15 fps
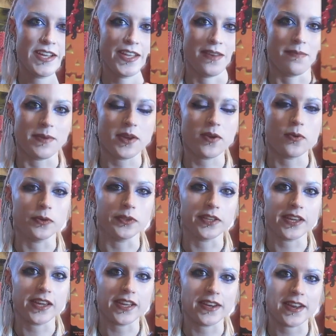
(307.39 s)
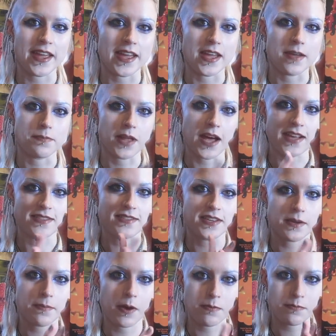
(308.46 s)
it'd be cool to get a
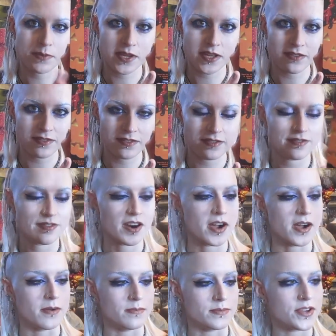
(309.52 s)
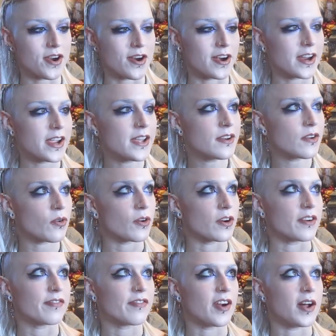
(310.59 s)
plastic pumpkin from Target
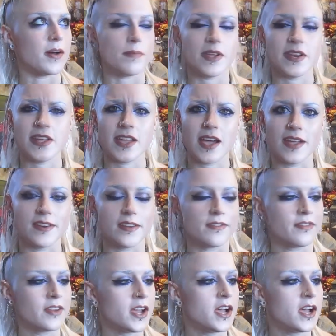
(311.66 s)
or from any kind of